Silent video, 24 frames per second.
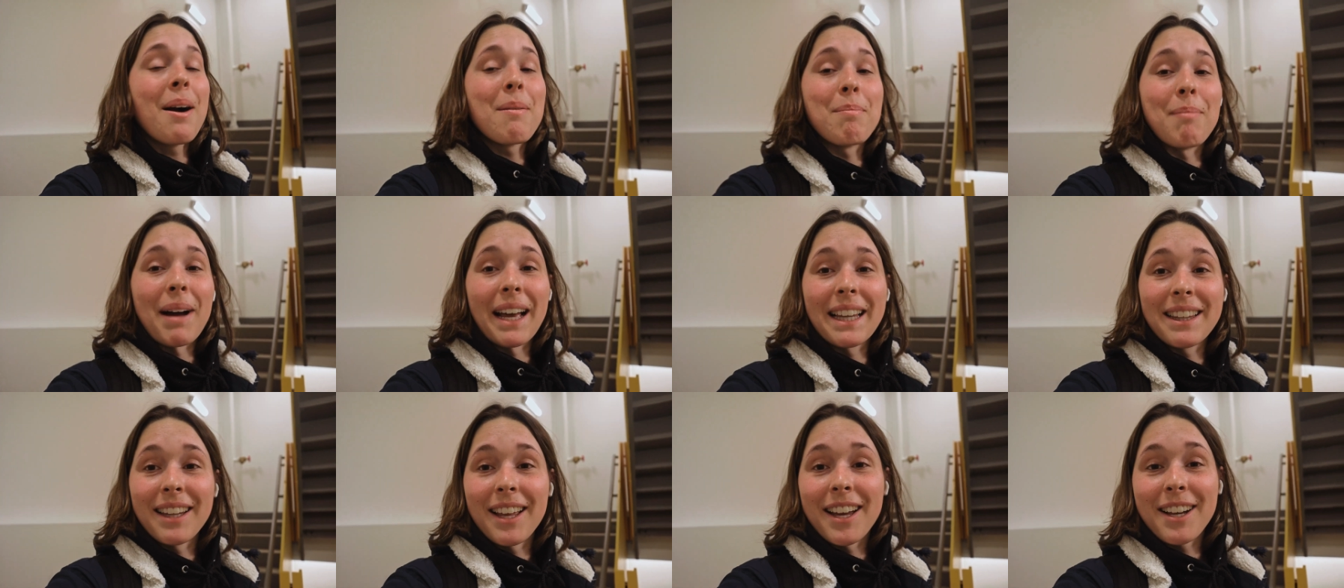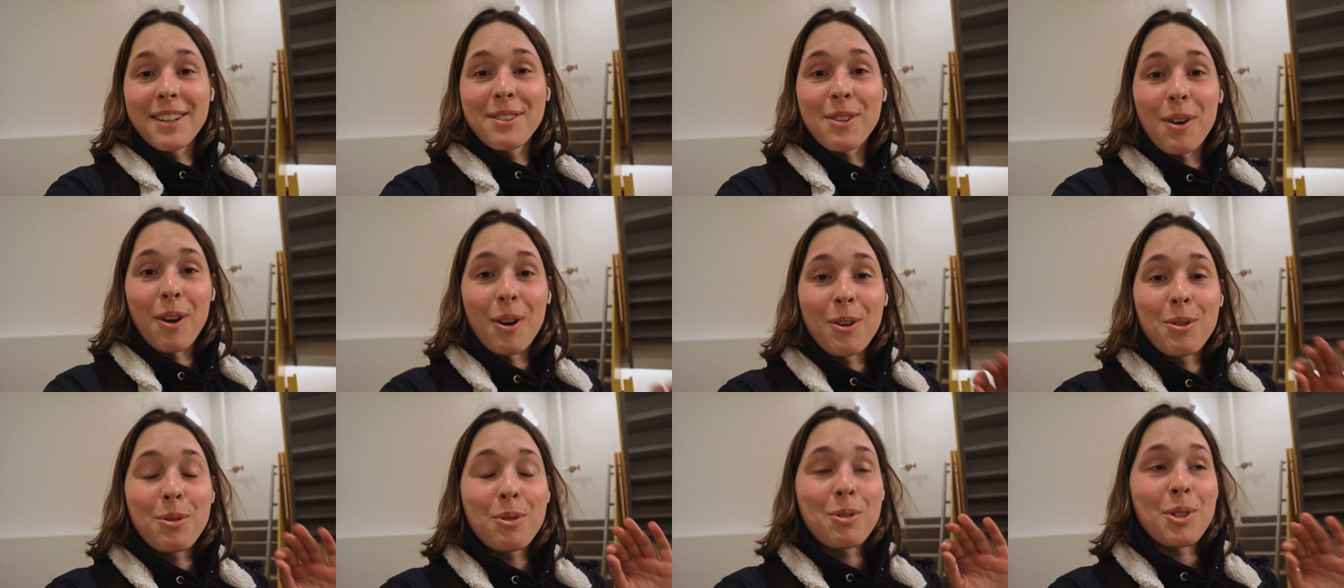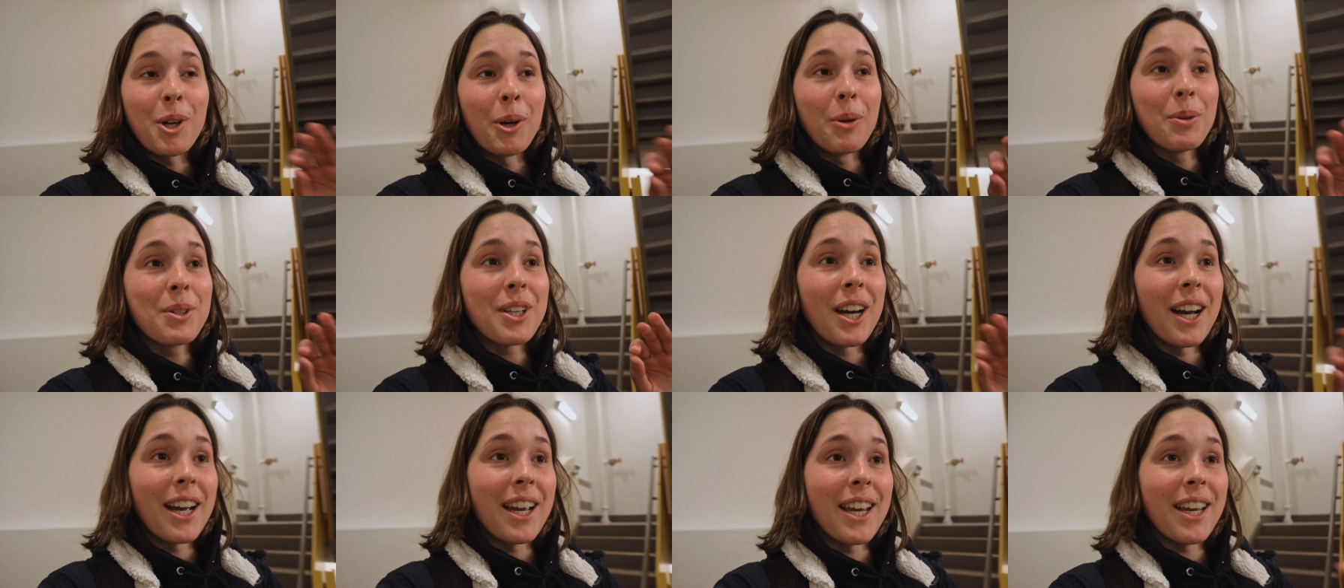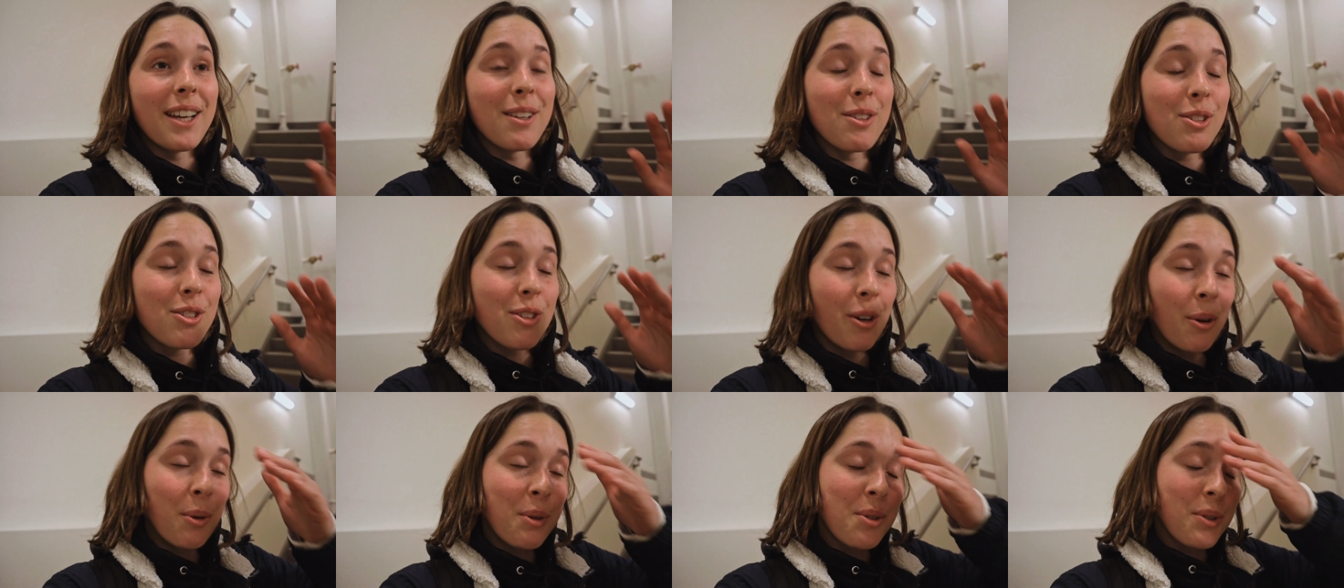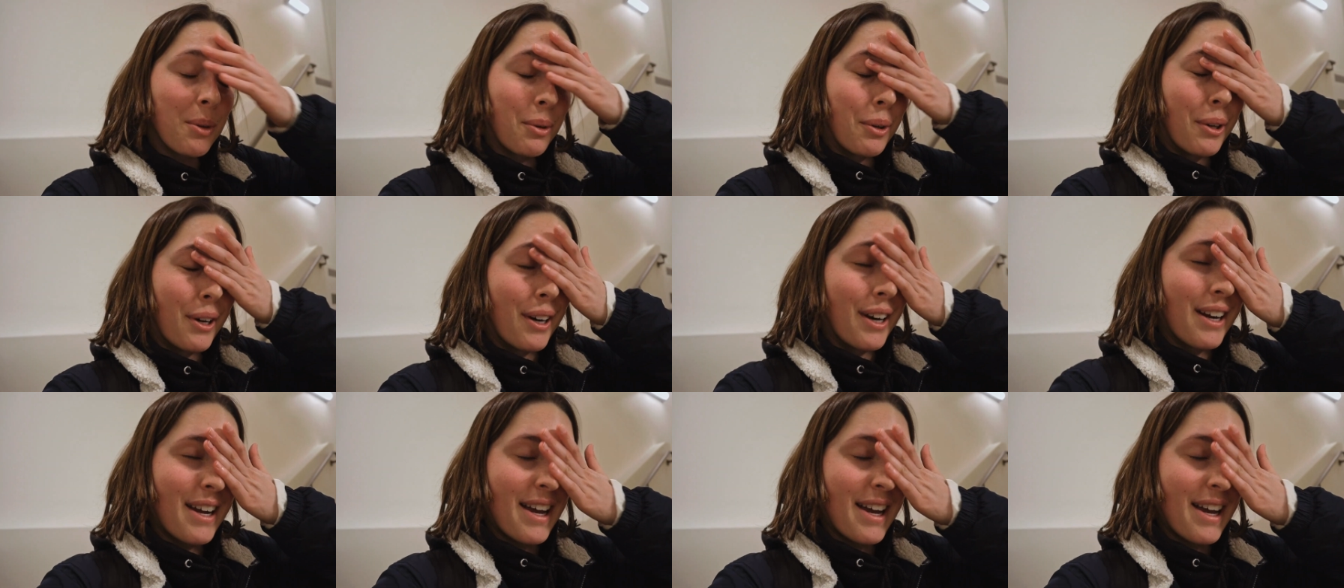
My legs are so tight and so sore,